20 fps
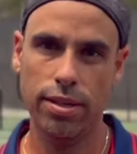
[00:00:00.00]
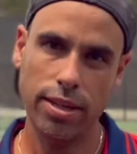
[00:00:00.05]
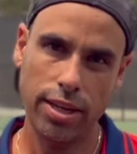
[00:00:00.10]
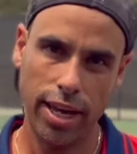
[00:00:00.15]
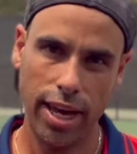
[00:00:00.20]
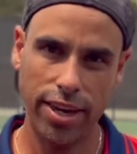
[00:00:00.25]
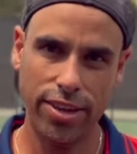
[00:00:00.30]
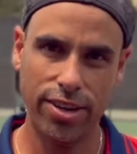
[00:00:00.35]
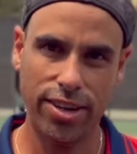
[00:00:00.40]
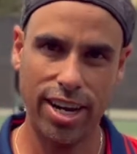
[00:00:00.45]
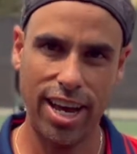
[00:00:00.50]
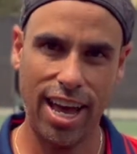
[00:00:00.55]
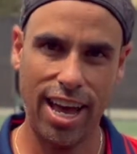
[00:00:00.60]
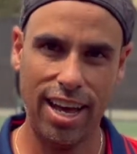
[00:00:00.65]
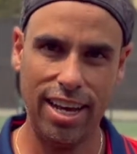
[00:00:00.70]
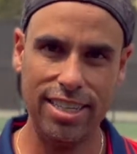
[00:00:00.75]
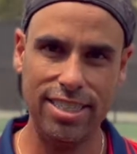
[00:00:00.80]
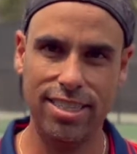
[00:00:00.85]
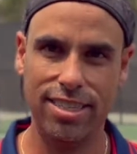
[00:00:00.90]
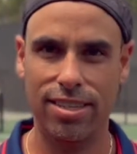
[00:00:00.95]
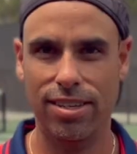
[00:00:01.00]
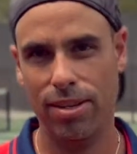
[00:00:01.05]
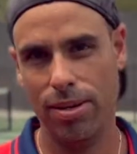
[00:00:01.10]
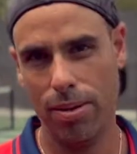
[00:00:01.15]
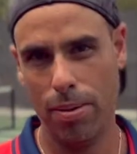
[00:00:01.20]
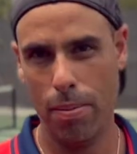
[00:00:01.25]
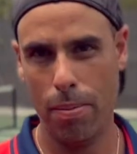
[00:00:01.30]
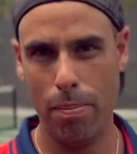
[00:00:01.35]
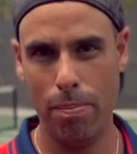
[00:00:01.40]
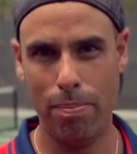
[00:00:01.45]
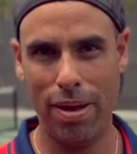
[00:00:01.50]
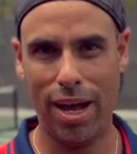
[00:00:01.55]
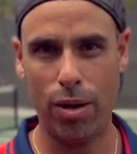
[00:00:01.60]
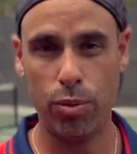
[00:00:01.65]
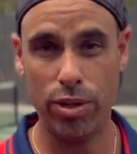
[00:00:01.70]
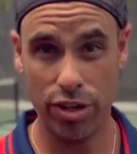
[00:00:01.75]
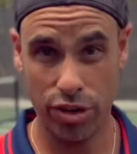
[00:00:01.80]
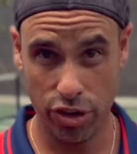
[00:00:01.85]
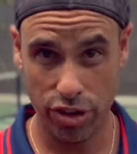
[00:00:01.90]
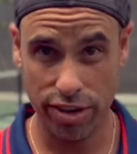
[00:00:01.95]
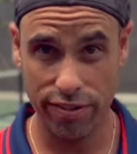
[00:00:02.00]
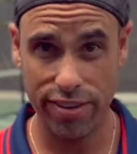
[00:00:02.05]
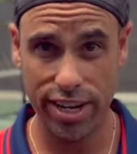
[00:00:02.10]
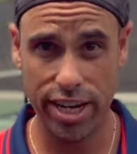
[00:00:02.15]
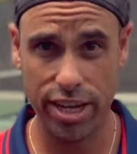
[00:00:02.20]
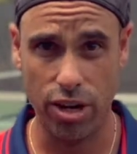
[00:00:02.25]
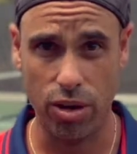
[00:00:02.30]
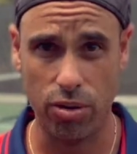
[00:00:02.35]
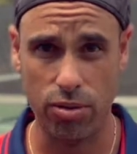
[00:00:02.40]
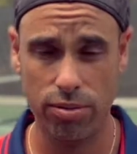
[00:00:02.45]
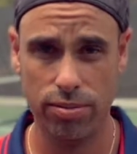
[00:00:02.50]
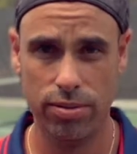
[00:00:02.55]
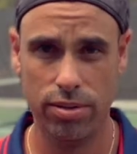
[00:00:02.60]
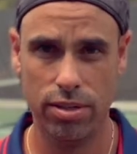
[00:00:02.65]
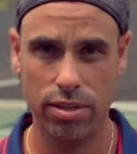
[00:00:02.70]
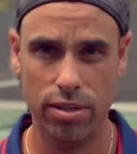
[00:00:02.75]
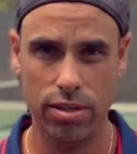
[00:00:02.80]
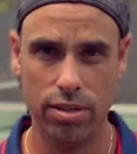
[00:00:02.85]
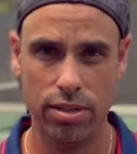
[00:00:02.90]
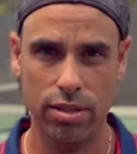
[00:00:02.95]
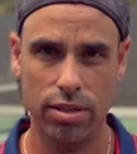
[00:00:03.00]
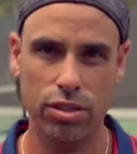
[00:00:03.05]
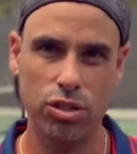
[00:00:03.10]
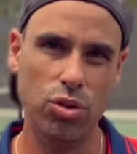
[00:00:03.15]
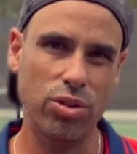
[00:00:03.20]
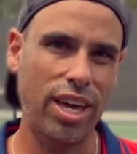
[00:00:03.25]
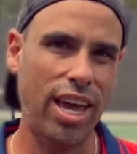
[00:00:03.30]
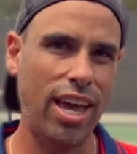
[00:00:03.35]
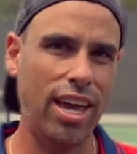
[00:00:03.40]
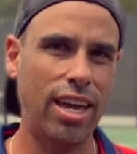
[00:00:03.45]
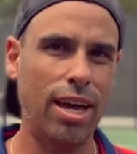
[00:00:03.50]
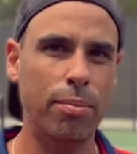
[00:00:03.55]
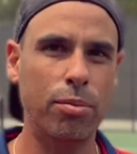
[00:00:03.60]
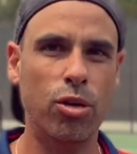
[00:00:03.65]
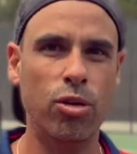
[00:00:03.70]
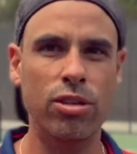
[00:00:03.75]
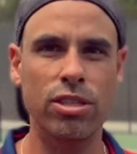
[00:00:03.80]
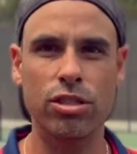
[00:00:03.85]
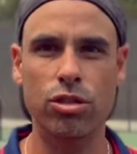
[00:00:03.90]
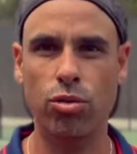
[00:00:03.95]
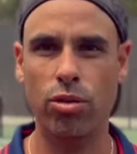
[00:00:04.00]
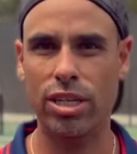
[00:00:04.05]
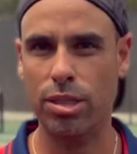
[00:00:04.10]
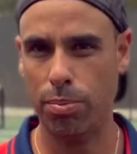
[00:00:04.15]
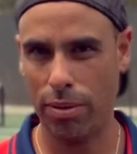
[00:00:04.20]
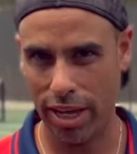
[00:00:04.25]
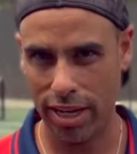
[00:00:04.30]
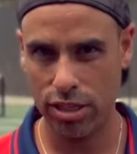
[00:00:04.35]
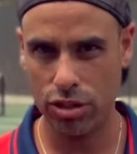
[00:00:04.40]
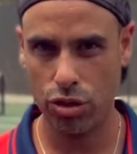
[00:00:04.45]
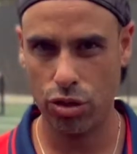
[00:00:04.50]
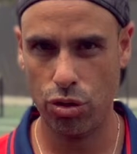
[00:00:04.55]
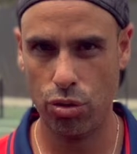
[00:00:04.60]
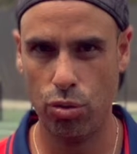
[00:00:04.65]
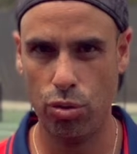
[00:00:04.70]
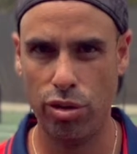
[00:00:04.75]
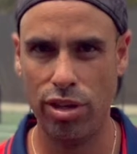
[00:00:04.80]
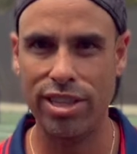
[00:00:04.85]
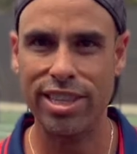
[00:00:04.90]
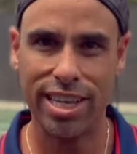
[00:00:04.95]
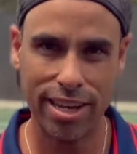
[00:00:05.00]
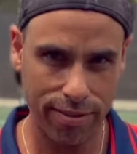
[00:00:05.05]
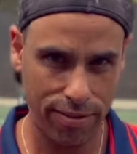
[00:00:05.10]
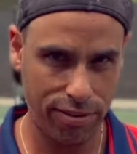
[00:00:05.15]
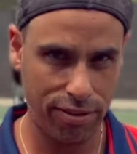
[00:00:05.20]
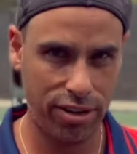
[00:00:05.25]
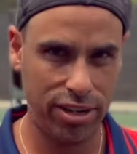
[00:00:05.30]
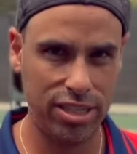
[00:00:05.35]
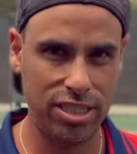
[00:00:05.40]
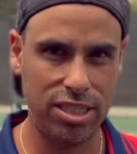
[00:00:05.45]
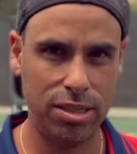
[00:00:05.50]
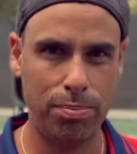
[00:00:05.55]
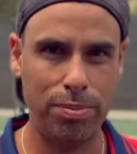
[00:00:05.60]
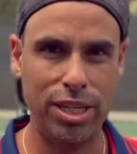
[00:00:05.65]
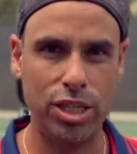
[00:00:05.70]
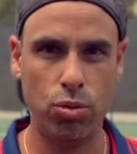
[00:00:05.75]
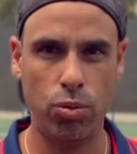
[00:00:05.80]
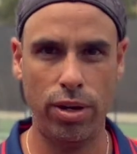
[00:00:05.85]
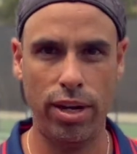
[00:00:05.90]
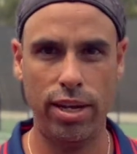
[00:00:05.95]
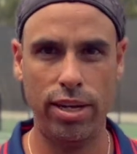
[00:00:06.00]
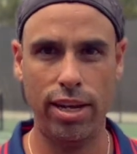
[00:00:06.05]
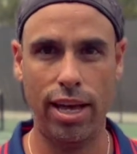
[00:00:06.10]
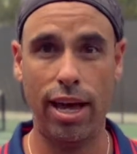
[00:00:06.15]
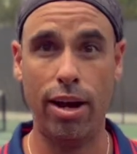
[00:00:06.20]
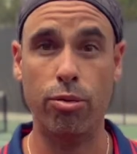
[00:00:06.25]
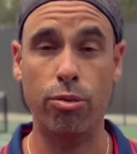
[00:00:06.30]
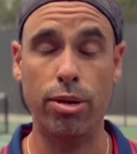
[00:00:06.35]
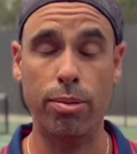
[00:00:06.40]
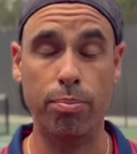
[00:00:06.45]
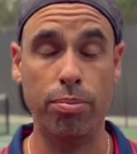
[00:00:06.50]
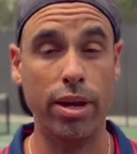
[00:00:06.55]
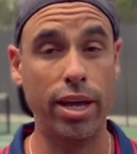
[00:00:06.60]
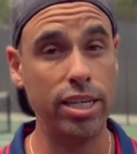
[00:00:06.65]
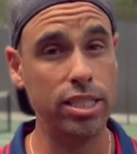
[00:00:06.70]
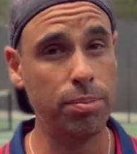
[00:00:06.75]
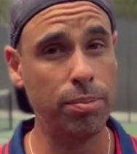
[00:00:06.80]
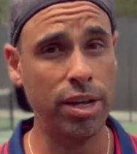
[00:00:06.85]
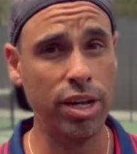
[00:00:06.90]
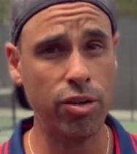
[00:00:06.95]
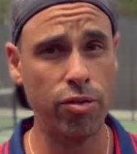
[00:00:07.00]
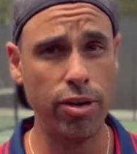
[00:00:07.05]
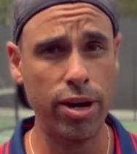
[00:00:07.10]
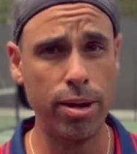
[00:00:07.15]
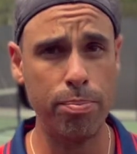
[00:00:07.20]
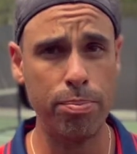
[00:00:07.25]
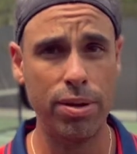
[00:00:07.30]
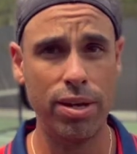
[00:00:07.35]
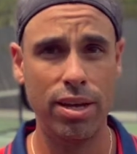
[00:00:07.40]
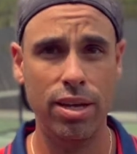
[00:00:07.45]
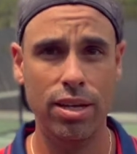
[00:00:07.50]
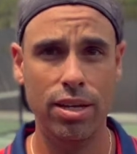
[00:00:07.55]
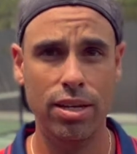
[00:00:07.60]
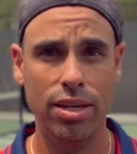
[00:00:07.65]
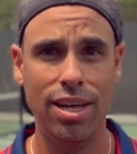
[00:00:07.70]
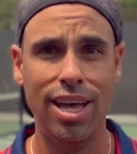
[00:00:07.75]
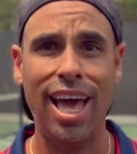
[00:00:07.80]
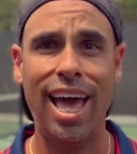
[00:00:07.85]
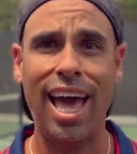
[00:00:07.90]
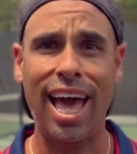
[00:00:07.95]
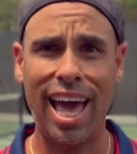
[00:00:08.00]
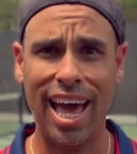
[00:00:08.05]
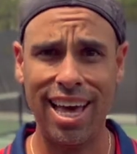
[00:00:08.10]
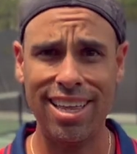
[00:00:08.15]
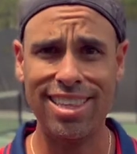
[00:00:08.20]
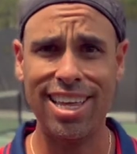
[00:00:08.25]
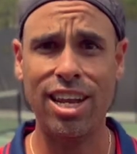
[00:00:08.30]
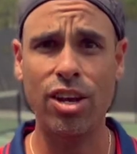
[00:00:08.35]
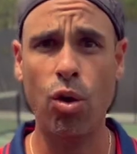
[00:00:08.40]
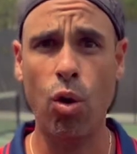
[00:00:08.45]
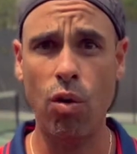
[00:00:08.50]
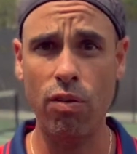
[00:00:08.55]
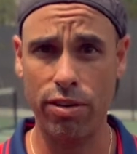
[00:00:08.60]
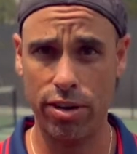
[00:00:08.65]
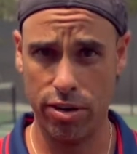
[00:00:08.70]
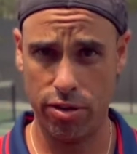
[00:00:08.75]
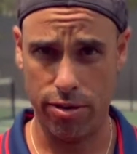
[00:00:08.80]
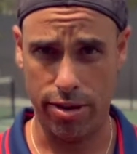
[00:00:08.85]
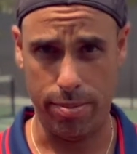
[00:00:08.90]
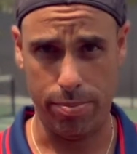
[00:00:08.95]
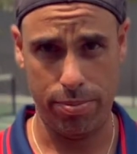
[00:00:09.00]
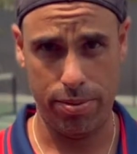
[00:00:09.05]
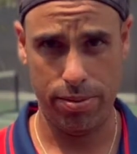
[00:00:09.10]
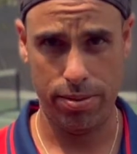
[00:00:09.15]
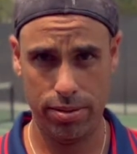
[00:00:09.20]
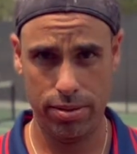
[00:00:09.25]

Hey there guys, back with another video. Today I'm going to explain to you the difference between a replacement grip and an overgrip.